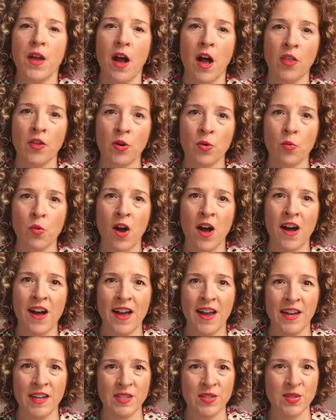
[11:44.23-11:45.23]

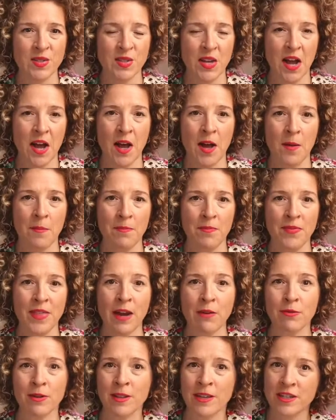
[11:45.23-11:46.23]
Otherwise, um,
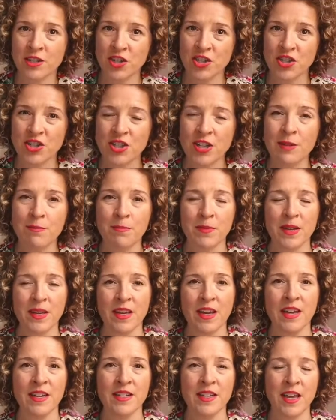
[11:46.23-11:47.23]
that relationship
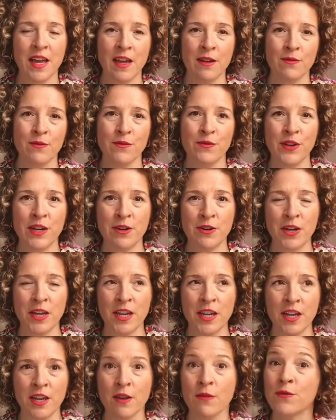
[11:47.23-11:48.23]
can get
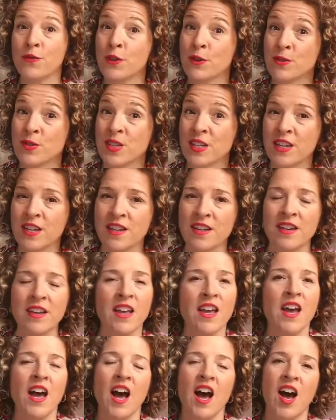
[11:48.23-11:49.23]
very confusing
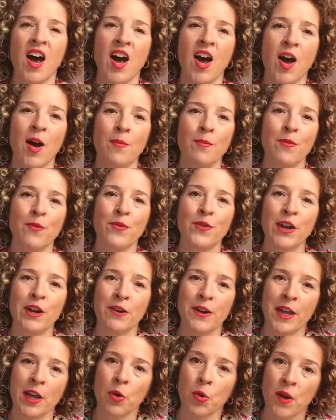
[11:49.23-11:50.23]
um,
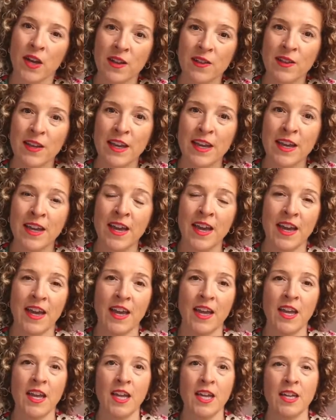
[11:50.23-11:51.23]
very quickly,
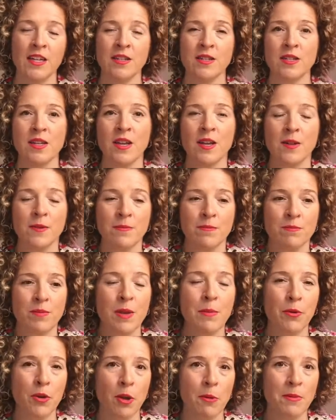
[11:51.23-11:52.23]
and
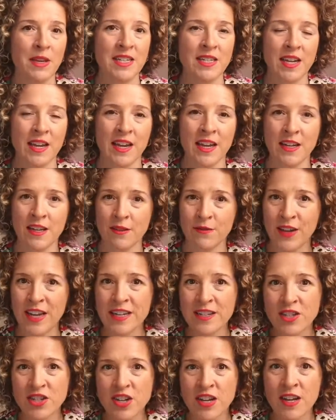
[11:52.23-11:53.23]
people can be taken
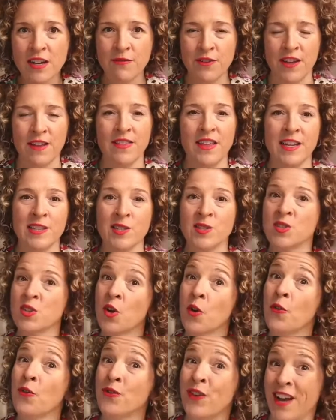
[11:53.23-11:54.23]
advantage of, and that's
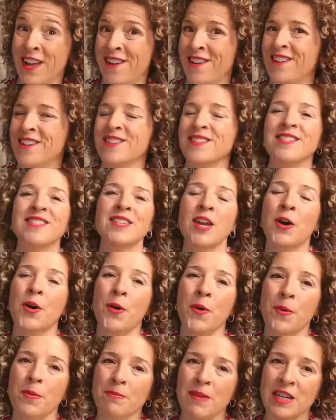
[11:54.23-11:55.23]
no fun.
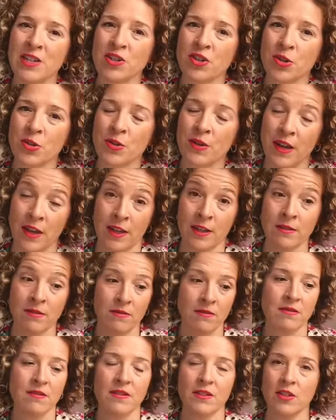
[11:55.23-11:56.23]
So make sure you,
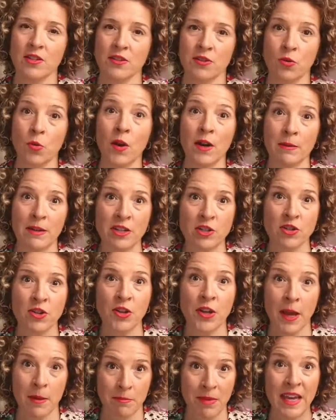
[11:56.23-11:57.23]
and you want to make sure
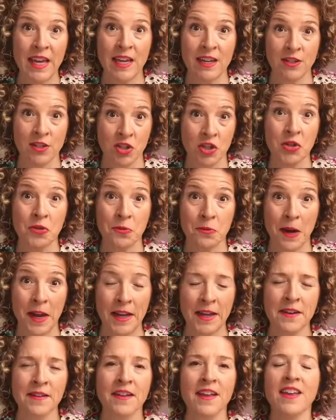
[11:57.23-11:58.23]
you get paid too,
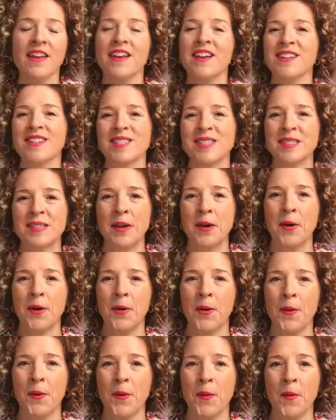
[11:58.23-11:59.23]
right?
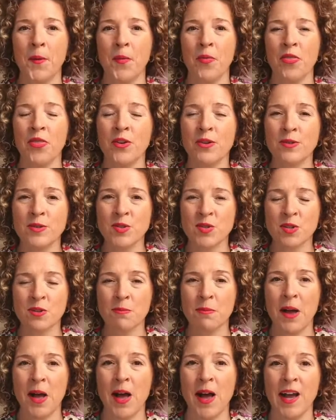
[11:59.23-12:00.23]
So those
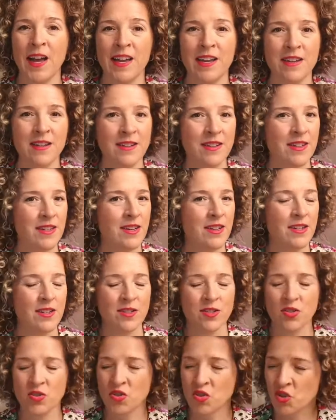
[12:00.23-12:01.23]
are my
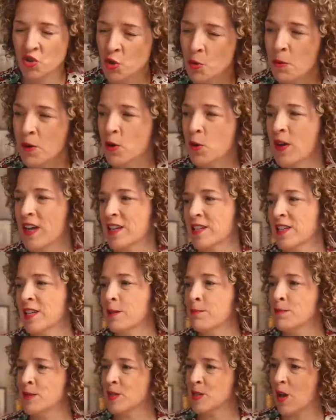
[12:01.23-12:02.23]
super quick
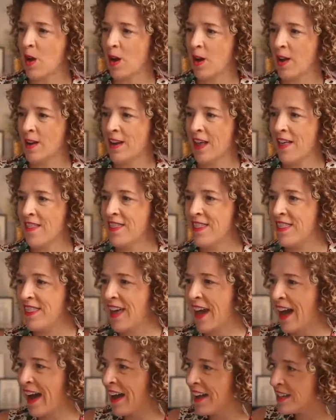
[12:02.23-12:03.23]
tips on
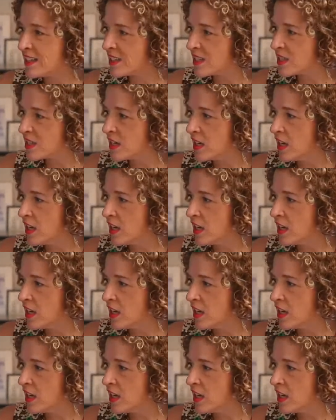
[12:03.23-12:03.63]
that.